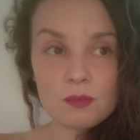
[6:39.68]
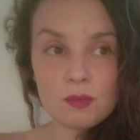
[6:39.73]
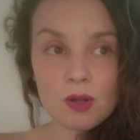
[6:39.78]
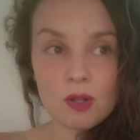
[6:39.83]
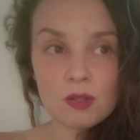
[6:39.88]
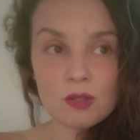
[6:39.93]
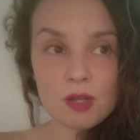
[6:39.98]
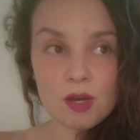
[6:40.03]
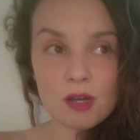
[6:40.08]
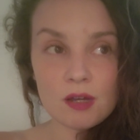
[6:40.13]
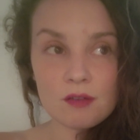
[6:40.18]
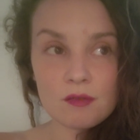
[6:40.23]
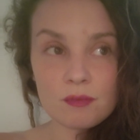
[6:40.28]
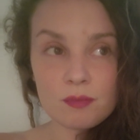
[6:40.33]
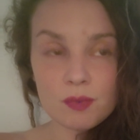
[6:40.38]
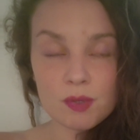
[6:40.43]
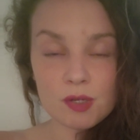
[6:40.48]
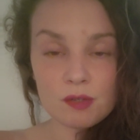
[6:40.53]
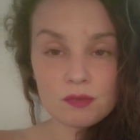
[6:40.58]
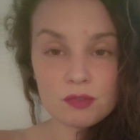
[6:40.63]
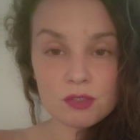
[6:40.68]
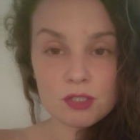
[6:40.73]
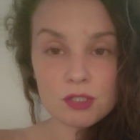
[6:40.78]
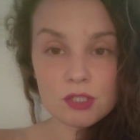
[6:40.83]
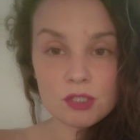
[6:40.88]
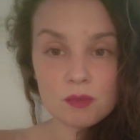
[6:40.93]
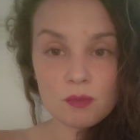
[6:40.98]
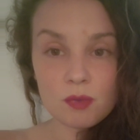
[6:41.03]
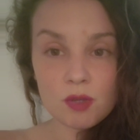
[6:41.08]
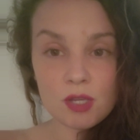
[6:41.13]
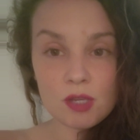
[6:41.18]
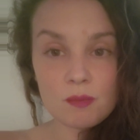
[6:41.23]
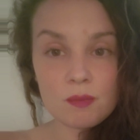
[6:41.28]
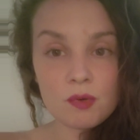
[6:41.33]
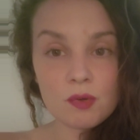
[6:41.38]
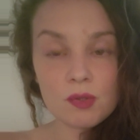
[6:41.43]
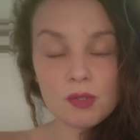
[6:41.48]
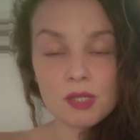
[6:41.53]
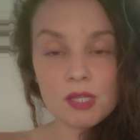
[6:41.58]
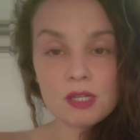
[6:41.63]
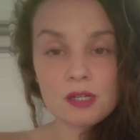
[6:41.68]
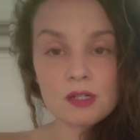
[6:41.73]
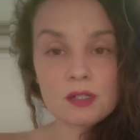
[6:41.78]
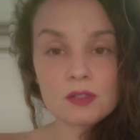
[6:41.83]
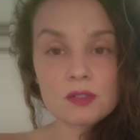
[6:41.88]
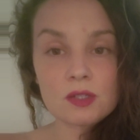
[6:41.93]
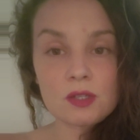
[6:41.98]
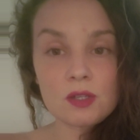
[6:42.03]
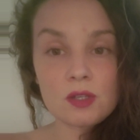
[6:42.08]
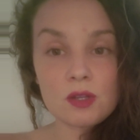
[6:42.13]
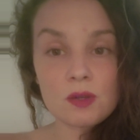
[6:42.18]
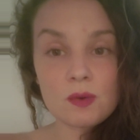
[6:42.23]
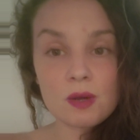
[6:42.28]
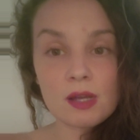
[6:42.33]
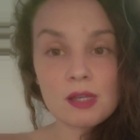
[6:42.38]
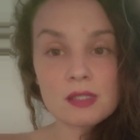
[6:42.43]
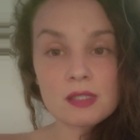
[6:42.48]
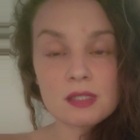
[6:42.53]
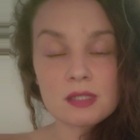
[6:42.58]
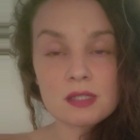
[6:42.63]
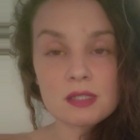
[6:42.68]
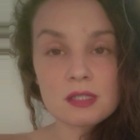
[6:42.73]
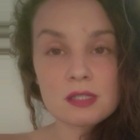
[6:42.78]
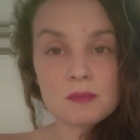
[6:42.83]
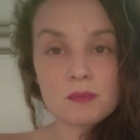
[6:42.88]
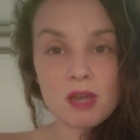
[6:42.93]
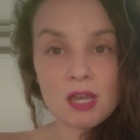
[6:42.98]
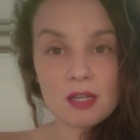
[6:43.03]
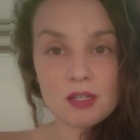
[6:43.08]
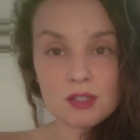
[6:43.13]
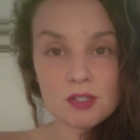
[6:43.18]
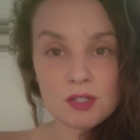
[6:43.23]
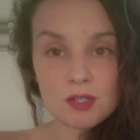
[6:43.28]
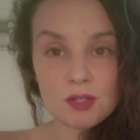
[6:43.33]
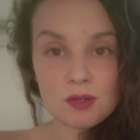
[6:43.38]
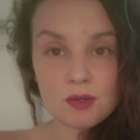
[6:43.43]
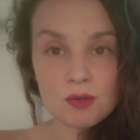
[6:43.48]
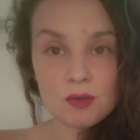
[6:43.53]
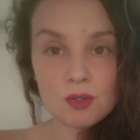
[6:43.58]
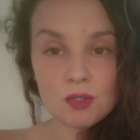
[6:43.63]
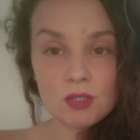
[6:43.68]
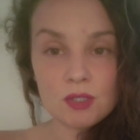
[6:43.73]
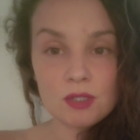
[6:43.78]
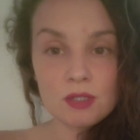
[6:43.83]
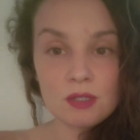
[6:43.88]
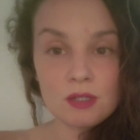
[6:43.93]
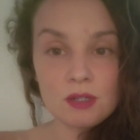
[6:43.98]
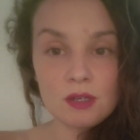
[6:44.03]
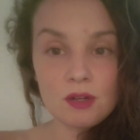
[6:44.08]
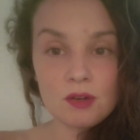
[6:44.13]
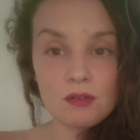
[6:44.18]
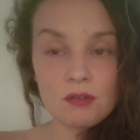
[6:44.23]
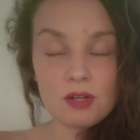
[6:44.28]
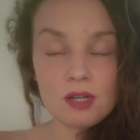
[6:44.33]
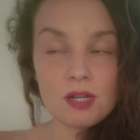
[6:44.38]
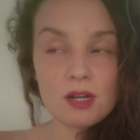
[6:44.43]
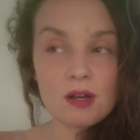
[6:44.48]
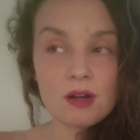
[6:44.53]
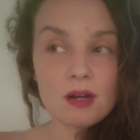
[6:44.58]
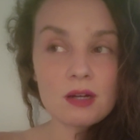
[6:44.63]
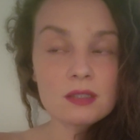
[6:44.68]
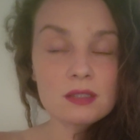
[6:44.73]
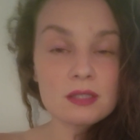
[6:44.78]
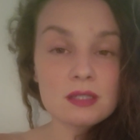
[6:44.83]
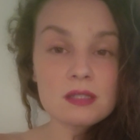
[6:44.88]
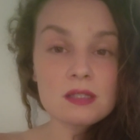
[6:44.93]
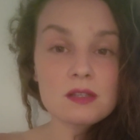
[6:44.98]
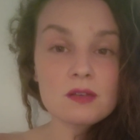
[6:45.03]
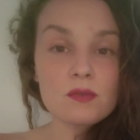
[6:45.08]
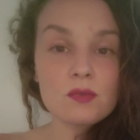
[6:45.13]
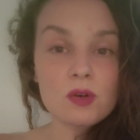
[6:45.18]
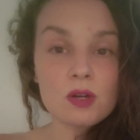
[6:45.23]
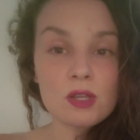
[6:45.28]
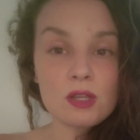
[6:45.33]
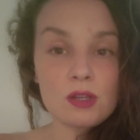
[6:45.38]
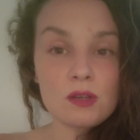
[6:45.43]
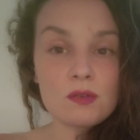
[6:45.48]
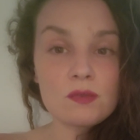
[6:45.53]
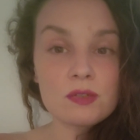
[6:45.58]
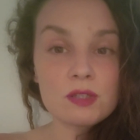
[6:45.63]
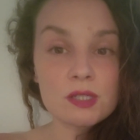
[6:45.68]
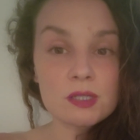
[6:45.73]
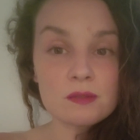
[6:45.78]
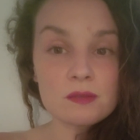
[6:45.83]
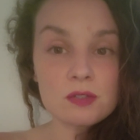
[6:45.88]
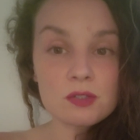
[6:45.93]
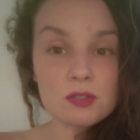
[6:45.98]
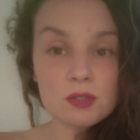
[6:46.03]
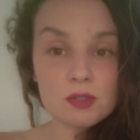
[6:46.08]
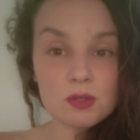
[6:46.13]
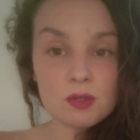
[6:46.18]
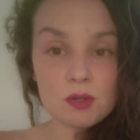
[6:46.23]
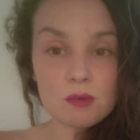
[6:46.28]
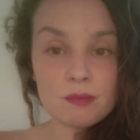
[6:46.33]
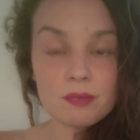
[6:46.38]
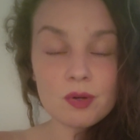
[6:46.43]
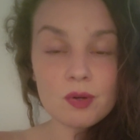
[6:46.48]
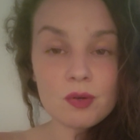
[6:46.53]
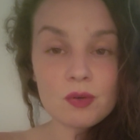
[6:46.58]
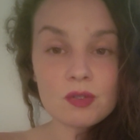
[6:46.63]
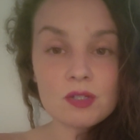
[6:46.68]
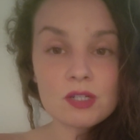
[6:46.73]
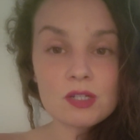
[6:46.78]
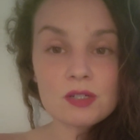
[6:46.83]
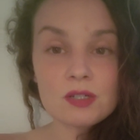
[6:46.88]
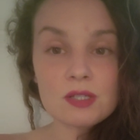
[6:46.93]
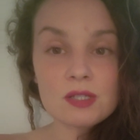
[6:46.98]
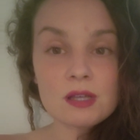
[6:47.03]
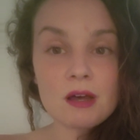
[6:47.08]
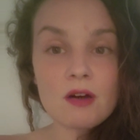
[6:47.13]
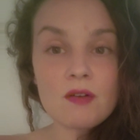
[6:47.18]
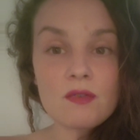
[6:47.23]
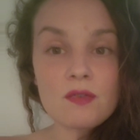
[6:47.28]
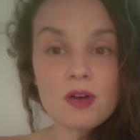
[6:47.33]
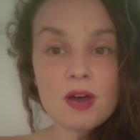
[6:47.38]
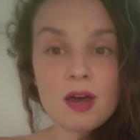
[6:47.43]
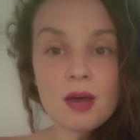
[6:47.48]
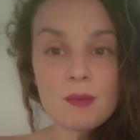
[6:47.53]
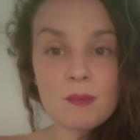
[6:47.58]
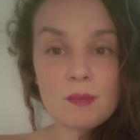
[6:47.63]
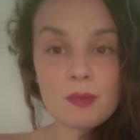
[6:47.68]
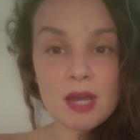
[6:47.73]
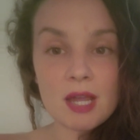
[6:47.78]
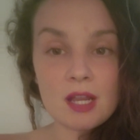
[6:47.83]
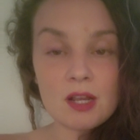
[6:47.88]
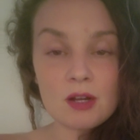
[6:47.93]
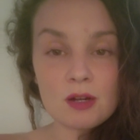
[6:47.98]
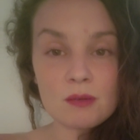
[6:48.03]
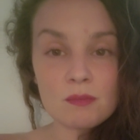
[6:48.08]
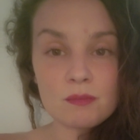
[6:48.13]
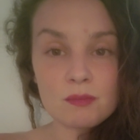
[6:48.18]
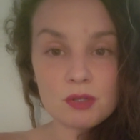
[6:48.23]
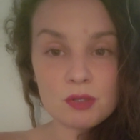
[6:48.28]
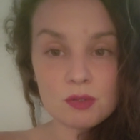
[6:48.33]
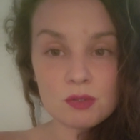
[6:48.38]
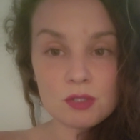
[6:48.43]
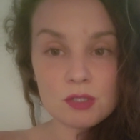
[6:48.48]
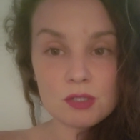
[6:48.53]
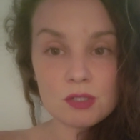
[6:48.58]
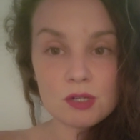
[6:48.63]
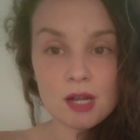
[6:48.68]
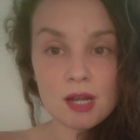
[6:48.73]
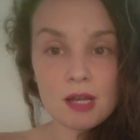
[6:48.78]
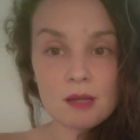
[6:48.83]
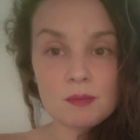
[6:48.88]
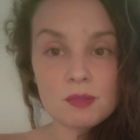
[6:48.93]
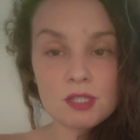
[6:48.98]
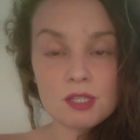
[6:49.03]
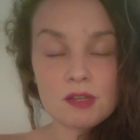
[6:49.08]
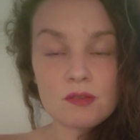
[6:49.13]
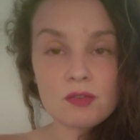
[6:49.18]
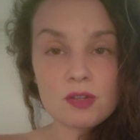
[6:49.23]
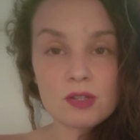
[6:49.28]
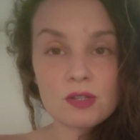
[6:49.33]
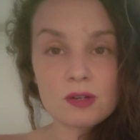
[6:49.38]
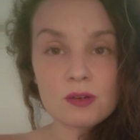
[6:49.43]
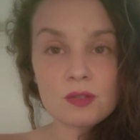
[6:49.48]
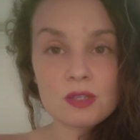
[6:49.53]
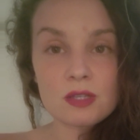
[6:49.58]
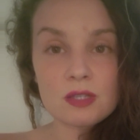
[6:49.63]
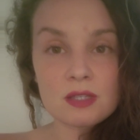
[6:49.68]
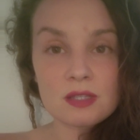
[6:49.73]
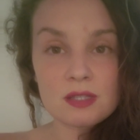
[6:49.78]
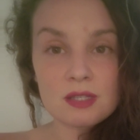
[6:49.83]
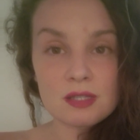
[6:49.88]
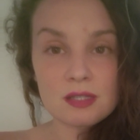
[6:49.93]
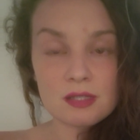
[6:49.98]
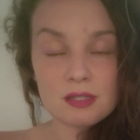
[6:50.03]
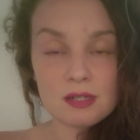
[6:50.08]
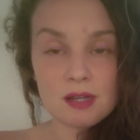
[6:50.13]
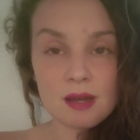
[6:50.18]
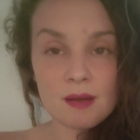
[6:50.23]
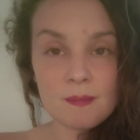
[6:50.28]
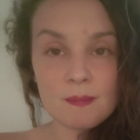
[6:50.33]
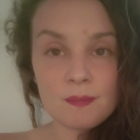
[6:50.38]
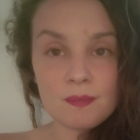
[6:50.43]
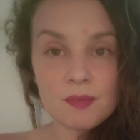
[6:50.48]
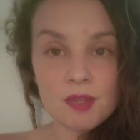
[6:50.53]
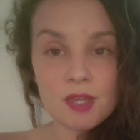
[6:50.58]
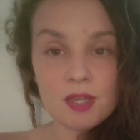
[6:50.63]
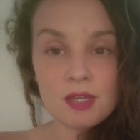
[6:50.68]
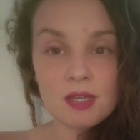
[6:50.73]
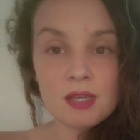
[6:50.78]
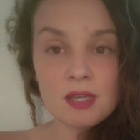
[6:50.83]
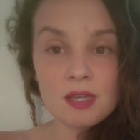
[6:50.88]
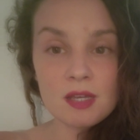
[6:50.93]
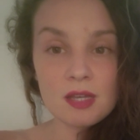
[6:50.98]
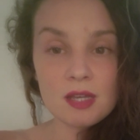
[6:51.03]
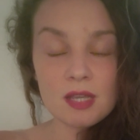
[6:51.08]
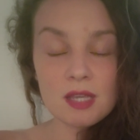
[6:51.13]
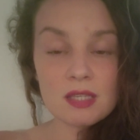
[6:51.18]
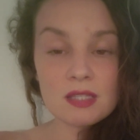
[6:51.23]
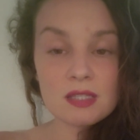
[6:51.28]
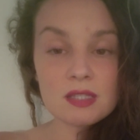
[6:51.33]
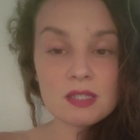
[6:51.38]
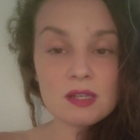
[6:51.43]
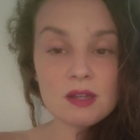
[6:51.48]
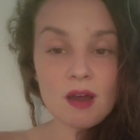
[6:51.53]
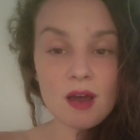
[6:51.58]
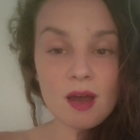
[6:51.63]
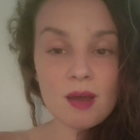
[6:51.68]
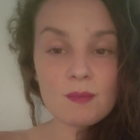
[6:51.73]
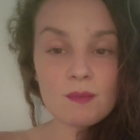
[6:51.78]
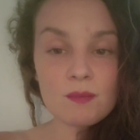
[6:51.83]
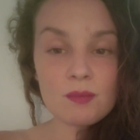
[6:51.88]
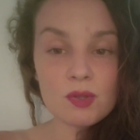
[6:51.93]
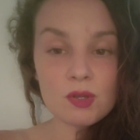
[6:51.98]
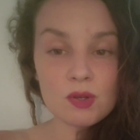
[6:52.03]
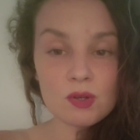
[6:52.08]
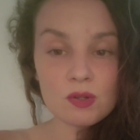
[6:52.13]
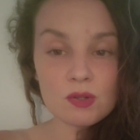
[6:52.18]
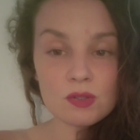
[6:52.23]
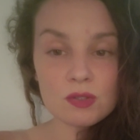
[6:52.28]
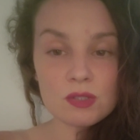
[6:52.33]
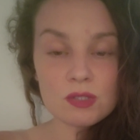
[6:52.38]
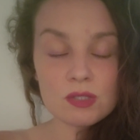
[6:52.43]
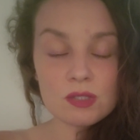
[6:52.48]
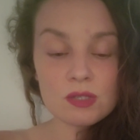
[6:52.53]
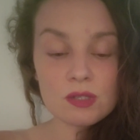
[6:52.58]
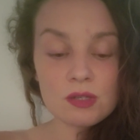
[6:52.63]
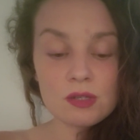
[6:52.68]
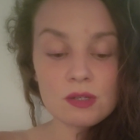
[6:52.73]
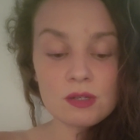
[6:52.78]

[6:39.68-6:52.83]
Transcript: a lot of privileged people here in the US expect you, regardless of what you've lived through, to pull yourself up by your bootstraps, even though the system is not built